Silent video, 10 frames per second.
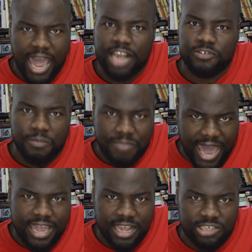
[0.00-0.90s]
Actual
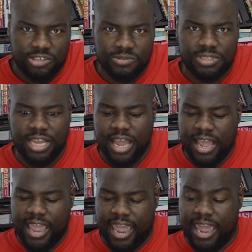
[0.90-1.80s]
back issues,
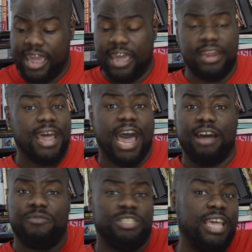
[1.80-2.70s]
and
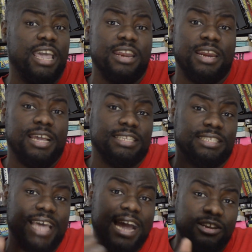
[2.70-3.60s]
I've taken an
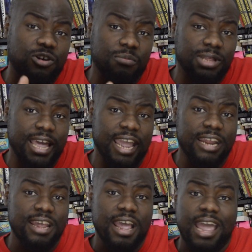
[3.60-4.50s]
X-Acto
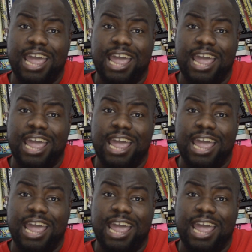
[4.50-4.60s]
blade